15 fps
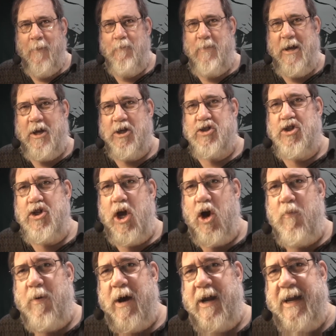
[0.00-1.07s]
Because
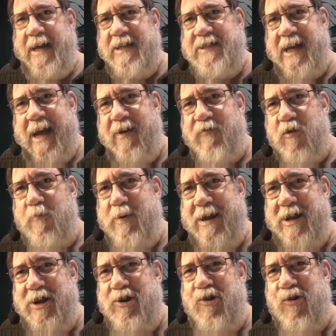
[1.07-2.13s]
nobody has ever
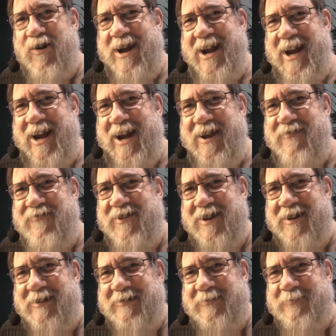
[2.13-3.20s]
been aggrieved.